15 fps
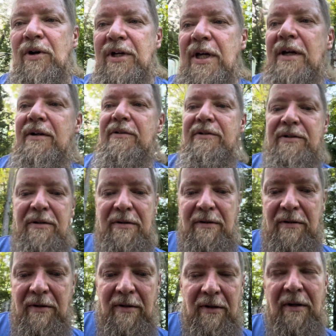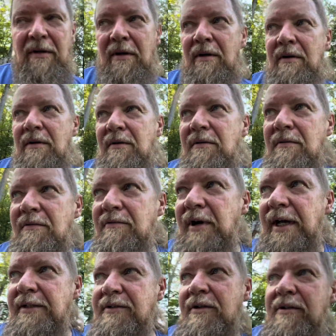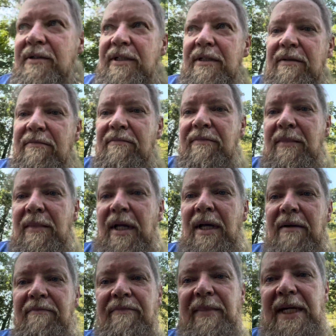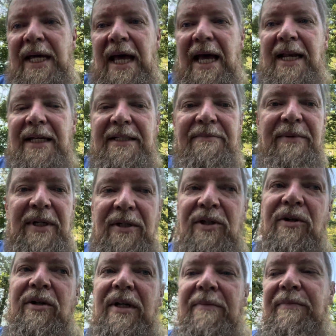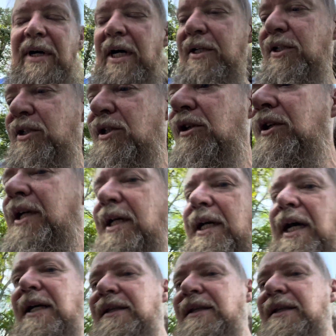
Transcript: years, racers and mechanics been doing it by just looking at